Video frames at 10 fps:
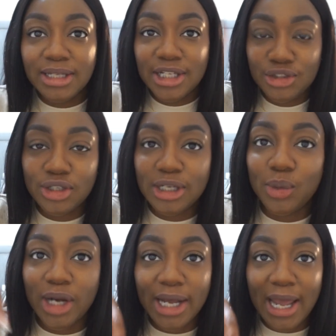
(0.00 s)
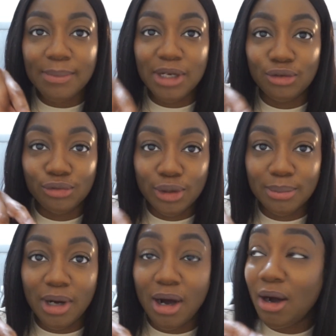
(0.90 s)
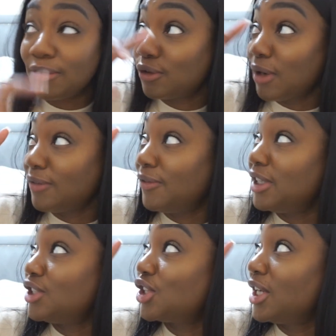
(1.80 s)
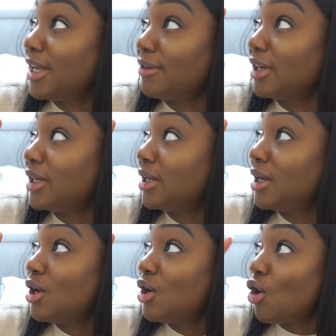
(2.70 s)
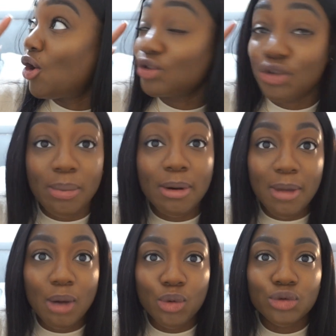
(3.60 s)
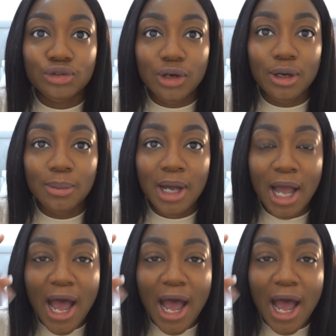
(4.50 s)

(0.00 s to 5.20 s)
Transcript: Literally, when I came in the room after I'd finished clearing on top of my wardrobe,